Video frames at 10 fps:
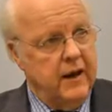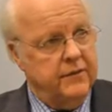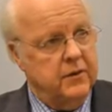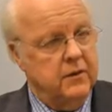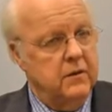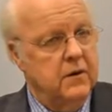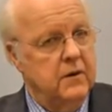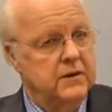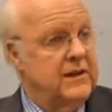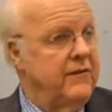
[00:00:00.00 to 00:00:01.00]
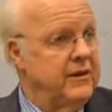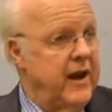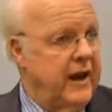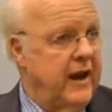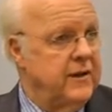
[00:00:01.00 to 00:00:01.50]
after 7
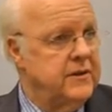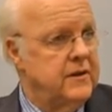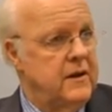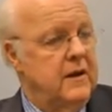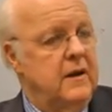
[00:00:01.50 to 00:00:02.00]
decades.